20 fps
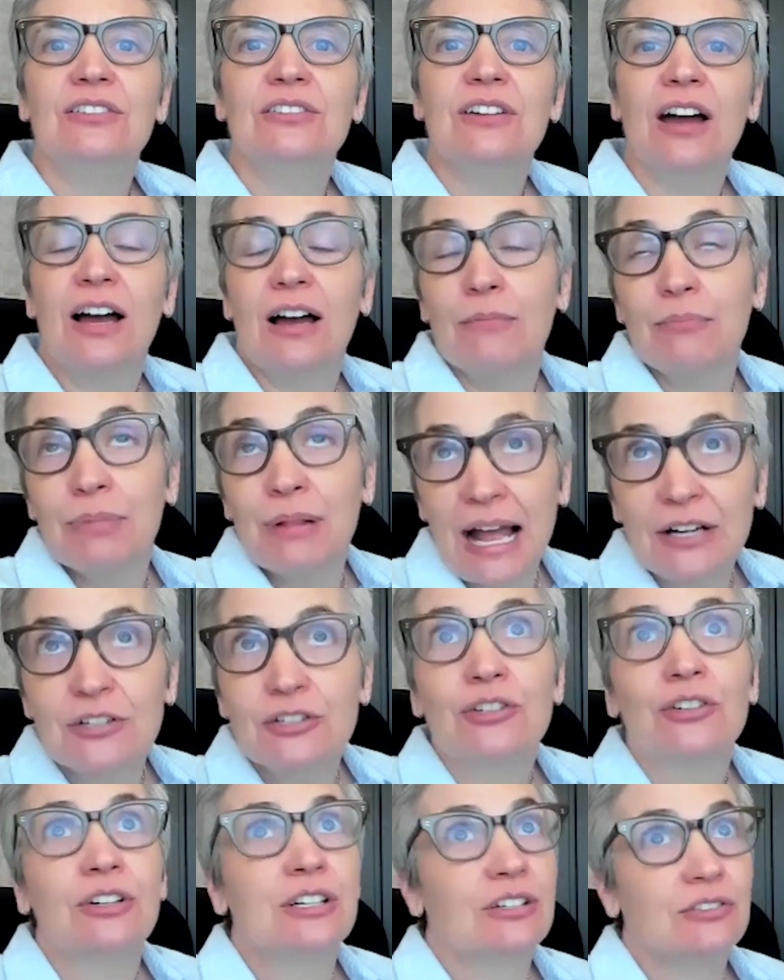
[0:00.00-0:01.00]
uh, black
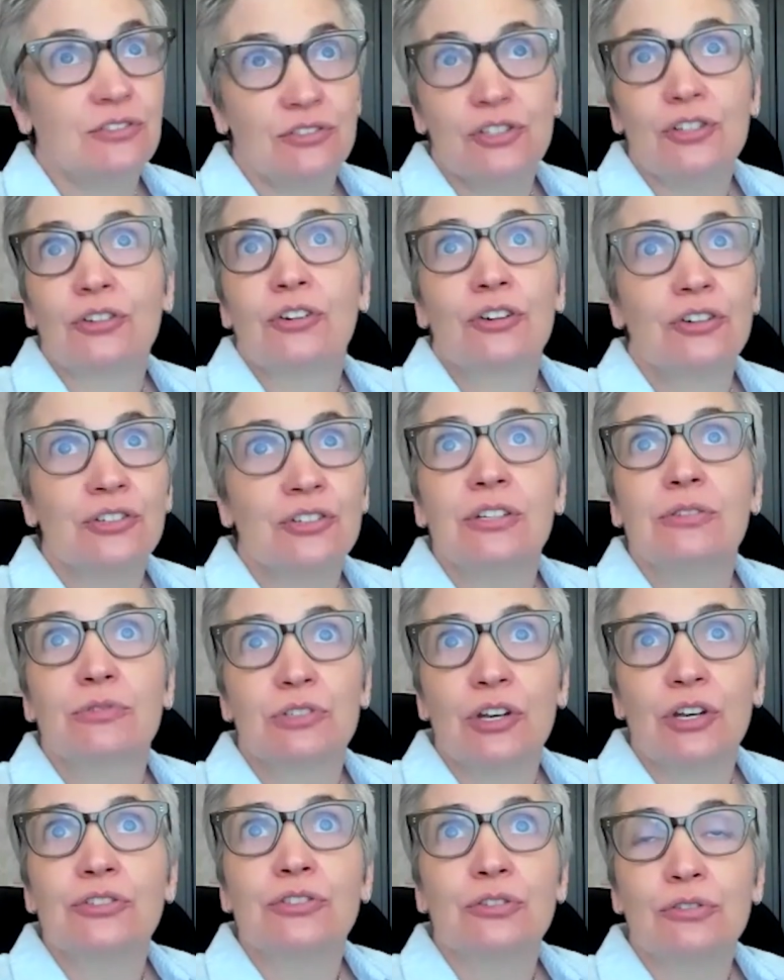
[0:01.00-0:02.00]
jurors and it
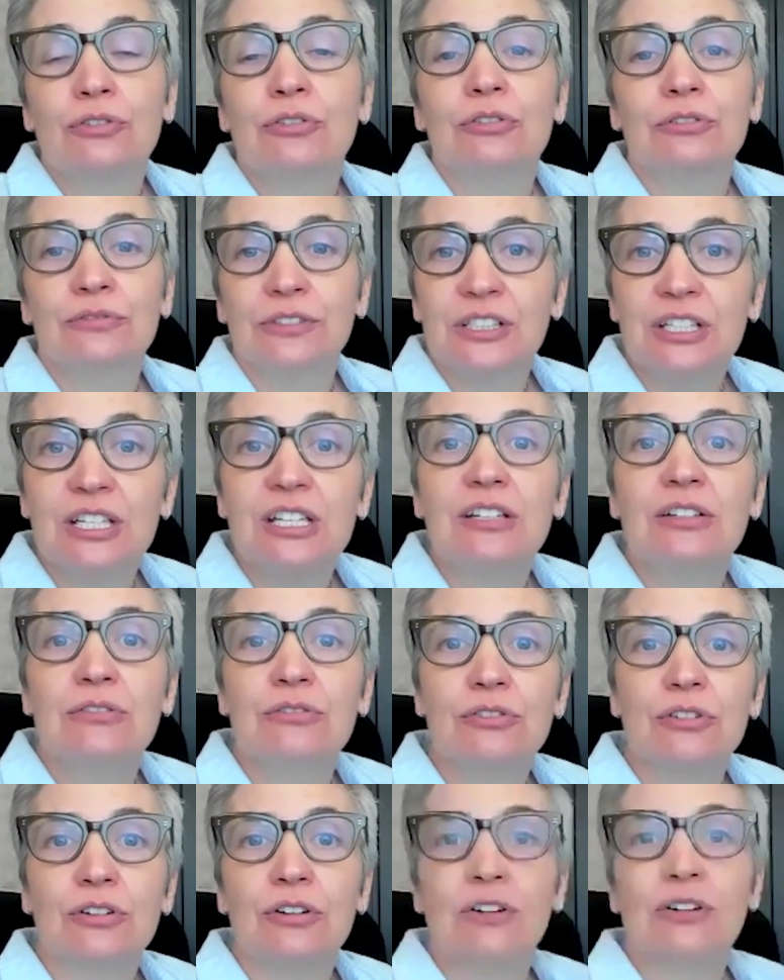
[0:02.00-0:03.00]
was also true of latino
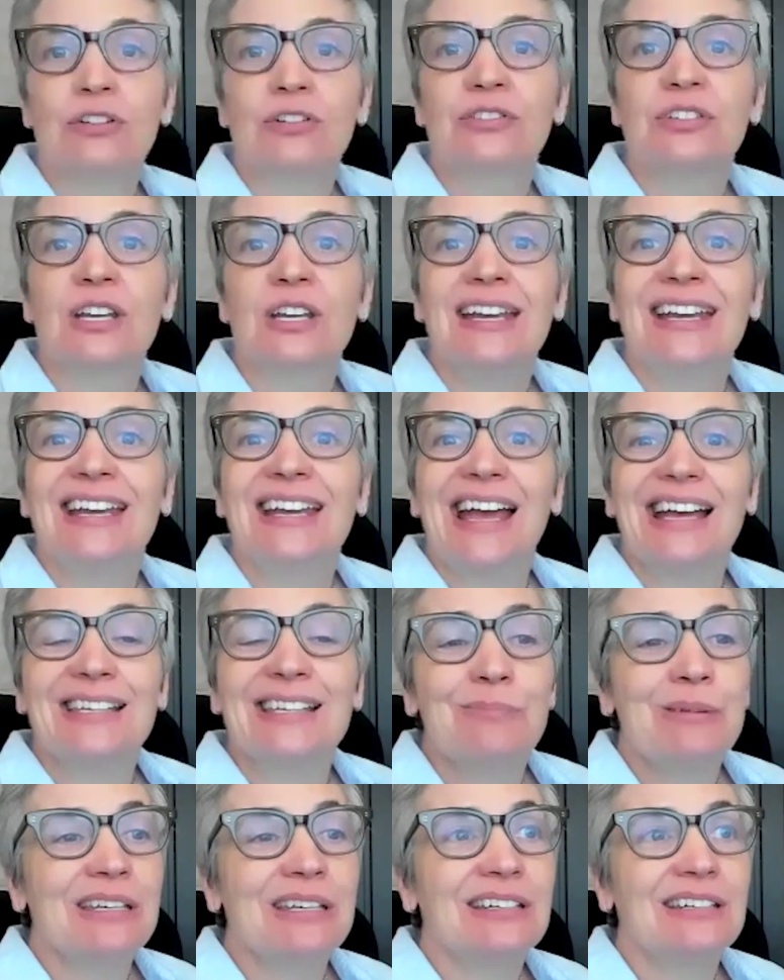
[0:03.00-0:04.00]
jurors
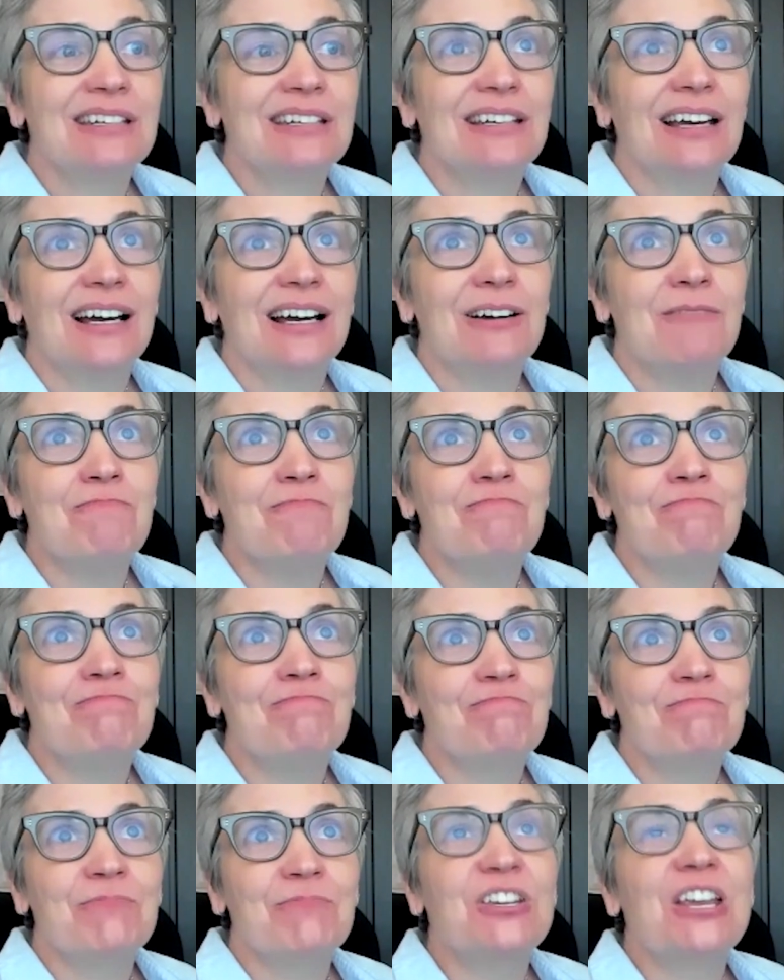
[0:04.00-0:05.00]
has been
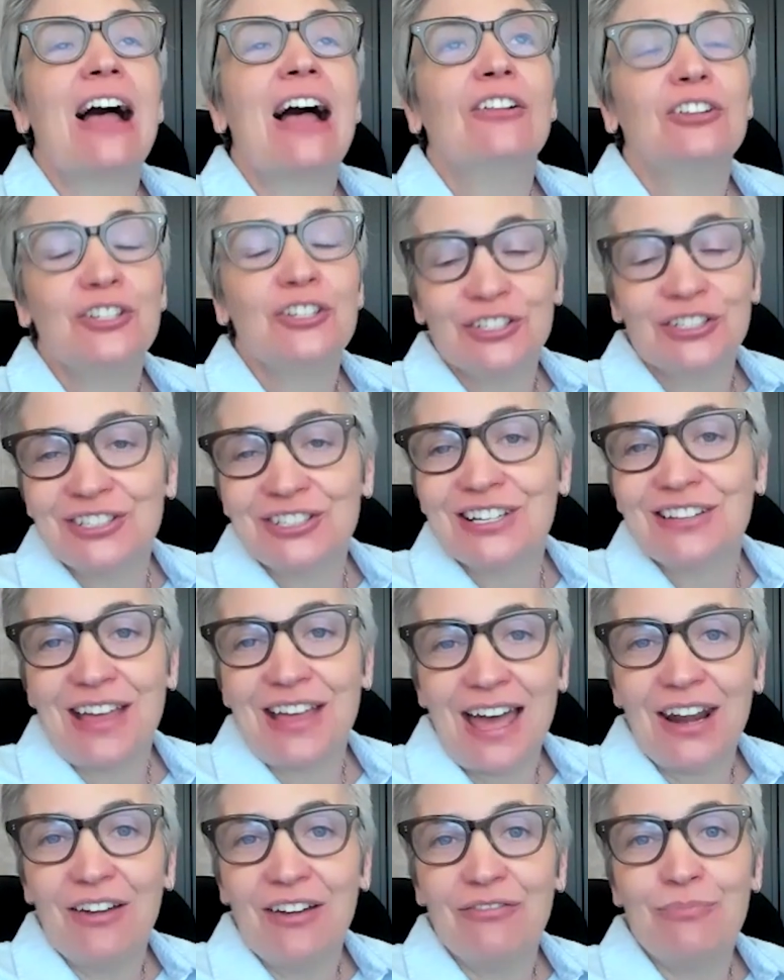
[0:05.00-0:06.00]
um, challenges to
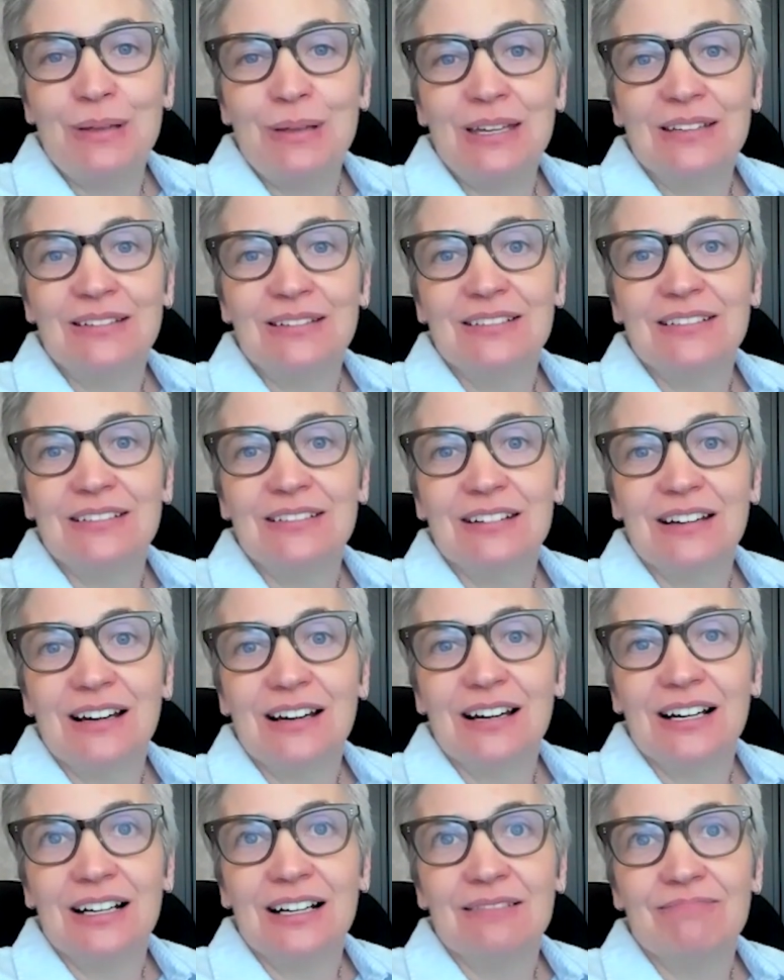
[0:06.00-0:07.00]
that have been
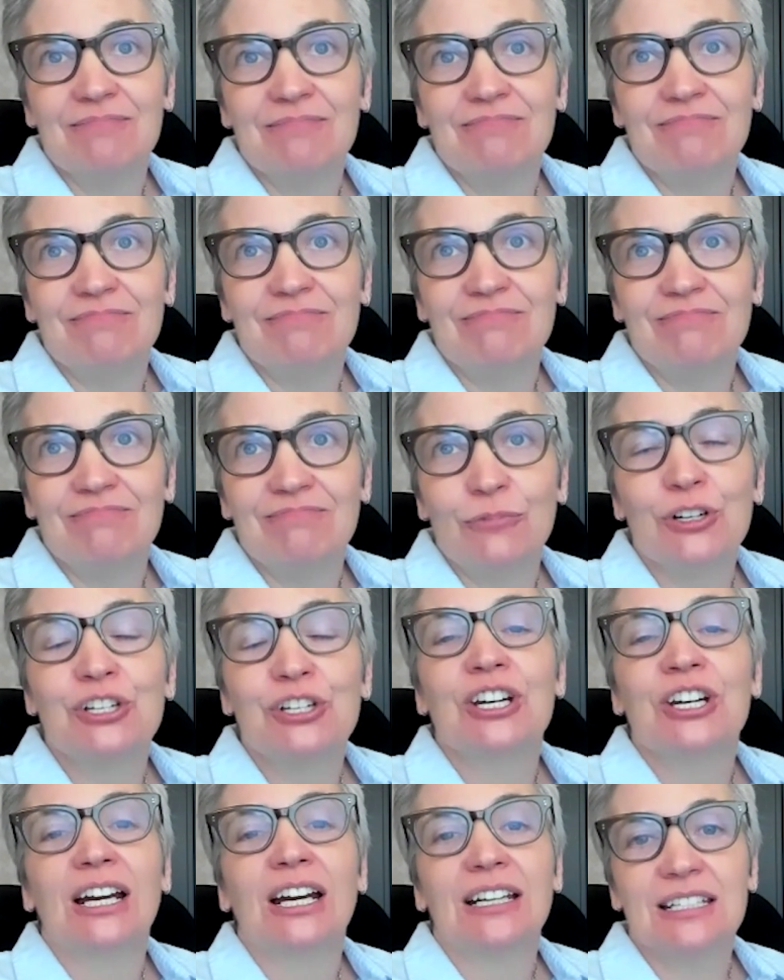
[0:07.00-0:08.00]
um,
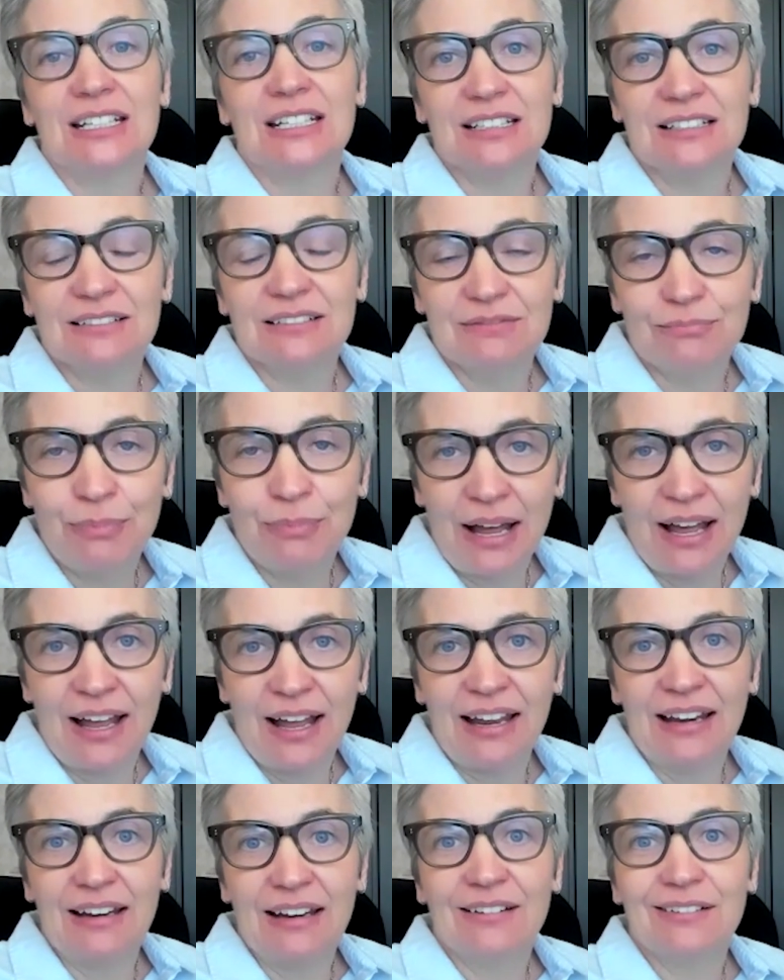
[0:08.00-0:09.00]
rejected
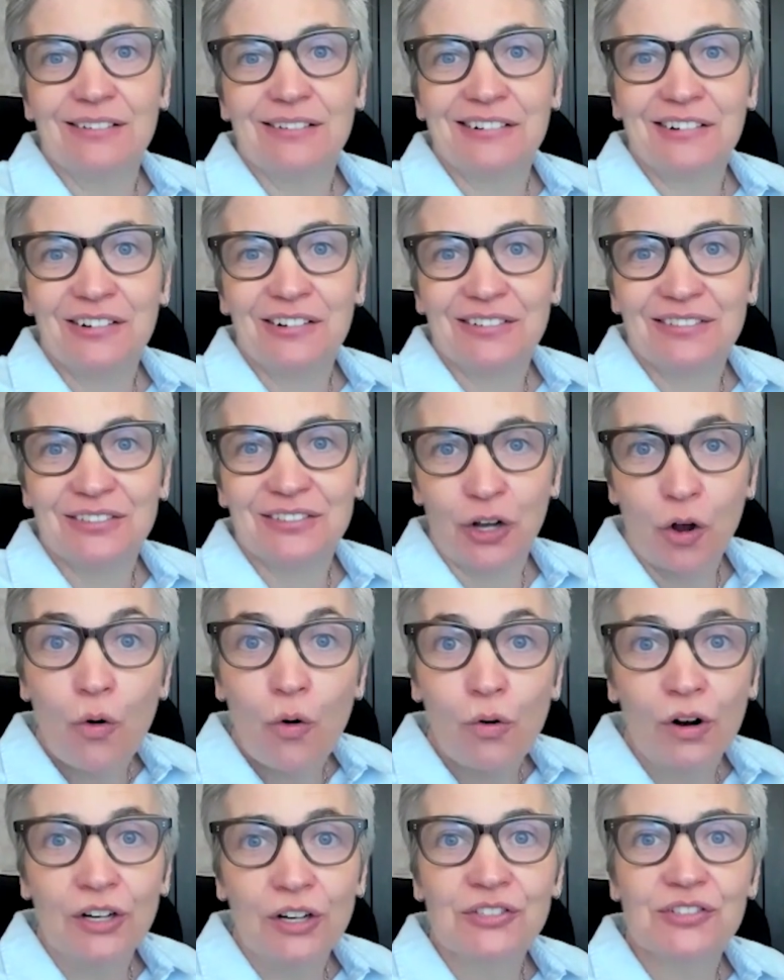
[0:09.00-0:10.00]
by the
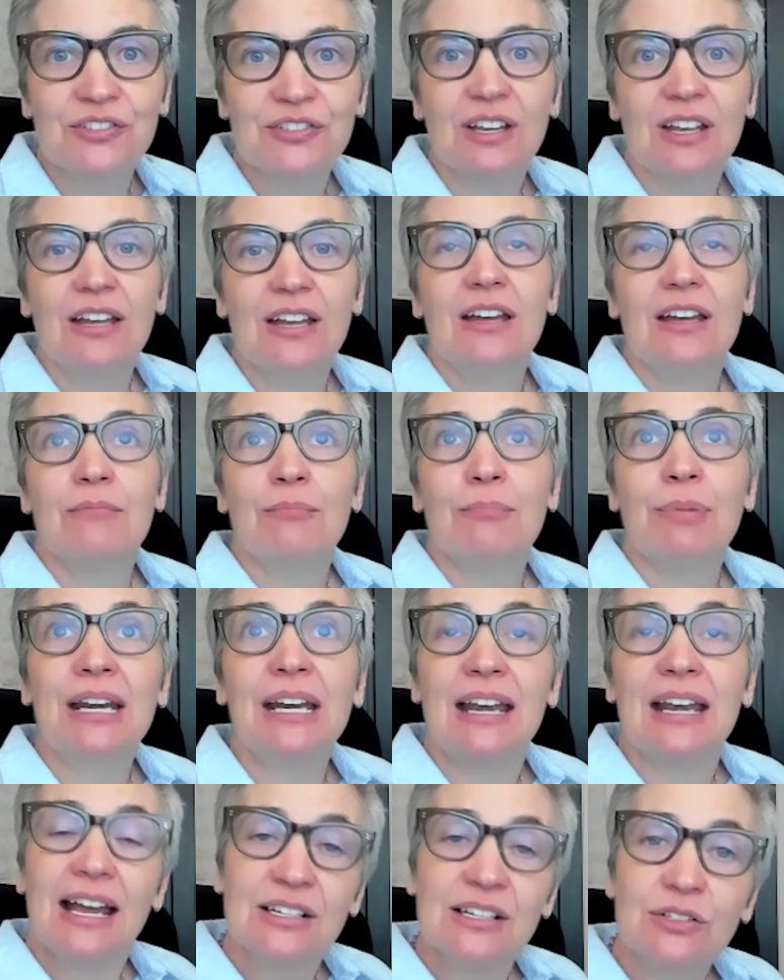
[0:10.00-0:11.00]
courts but
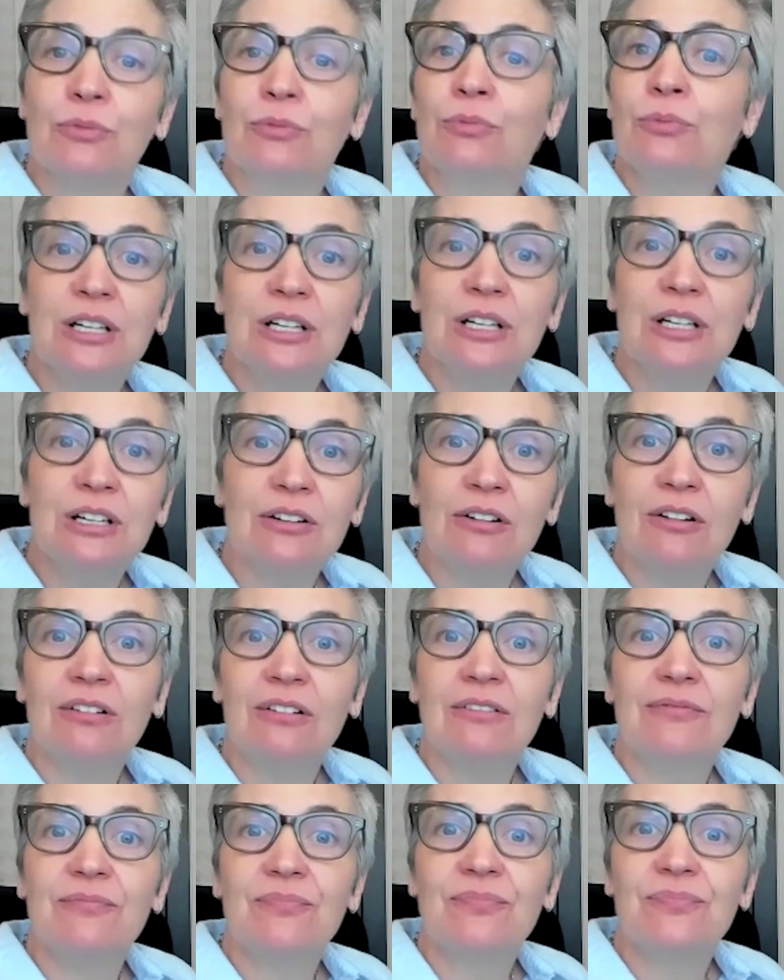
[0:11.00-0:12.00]
it has a
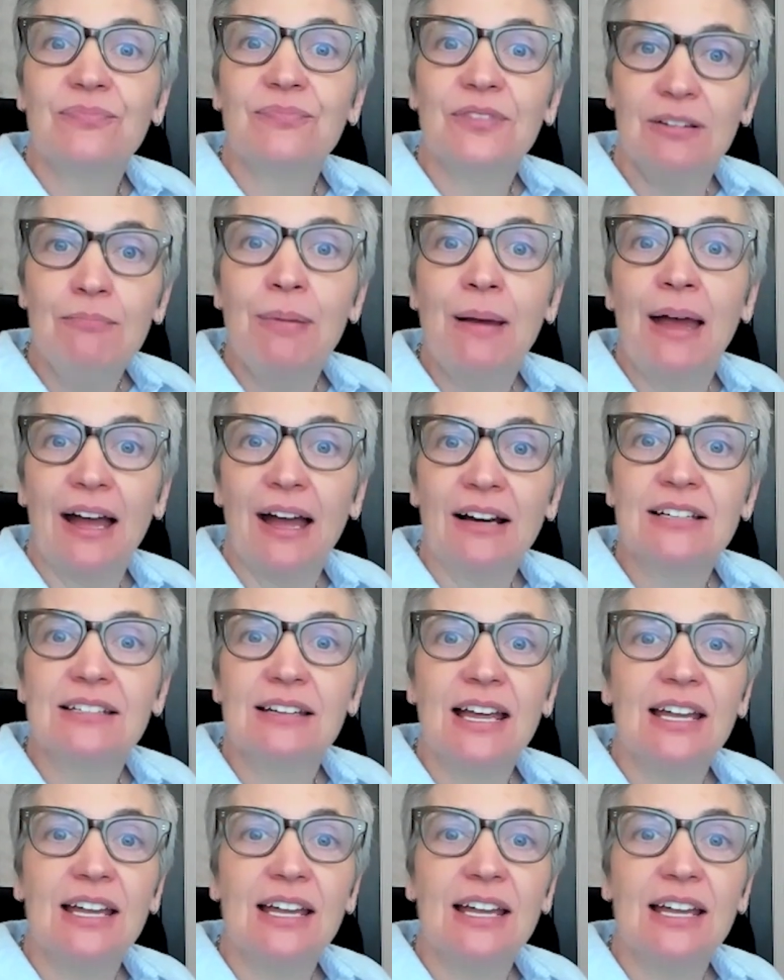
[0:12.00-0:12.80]
real impact.